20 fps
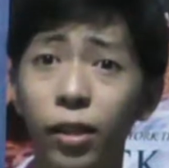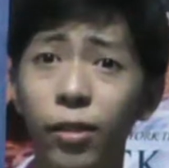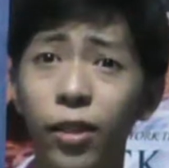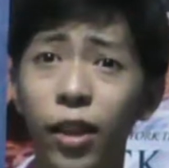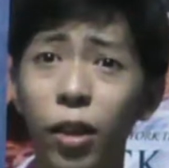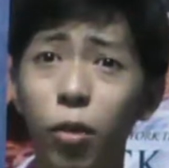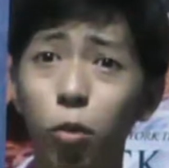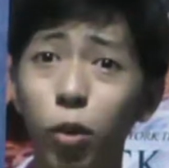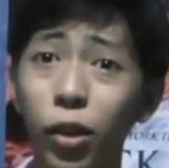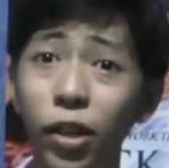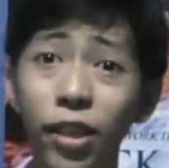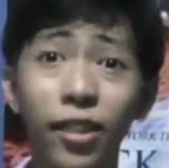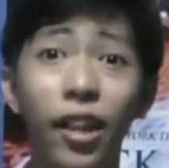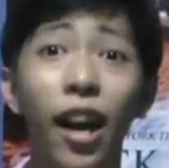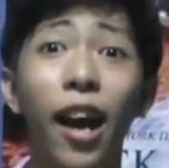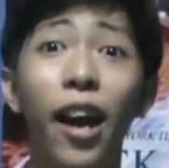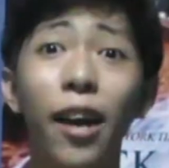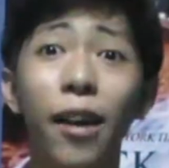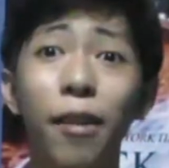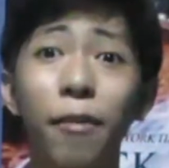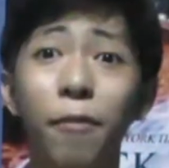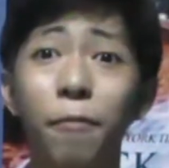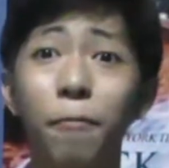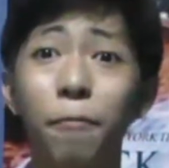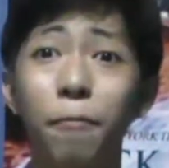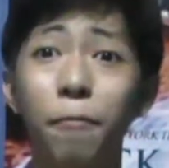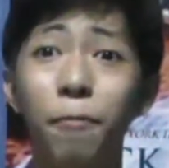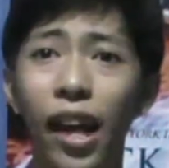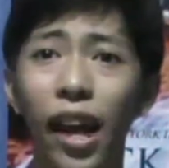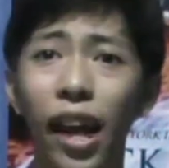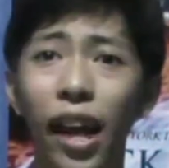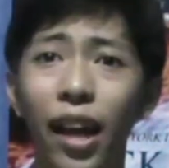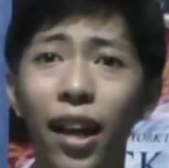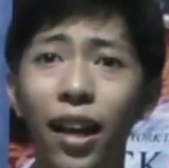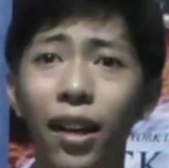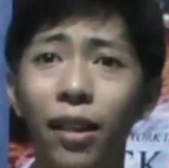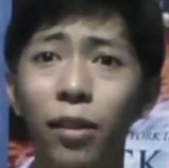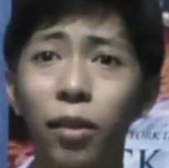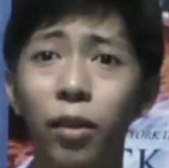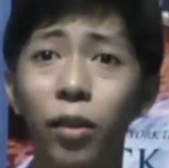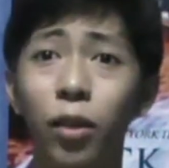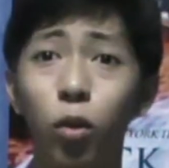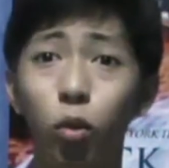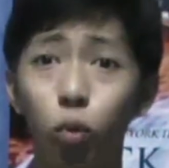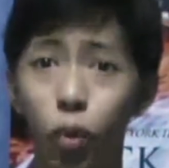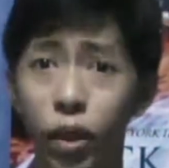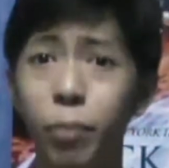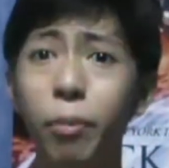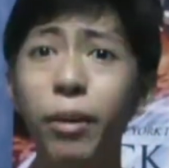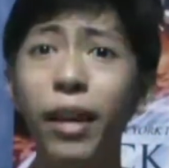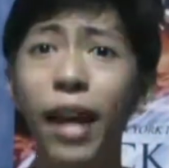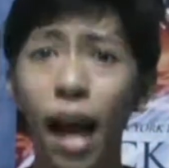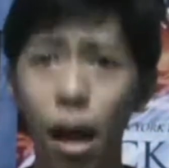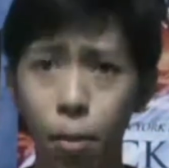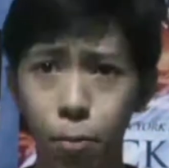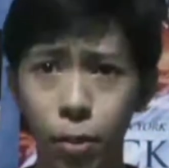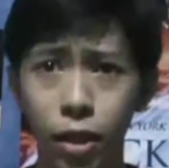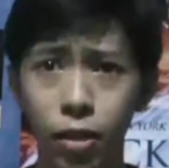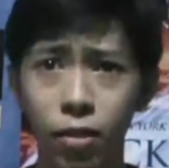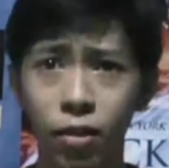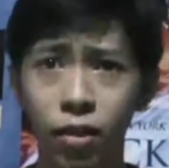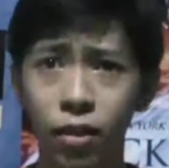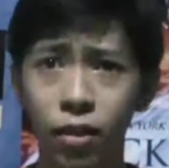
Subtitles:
they wouldn't die, and we'd be happy.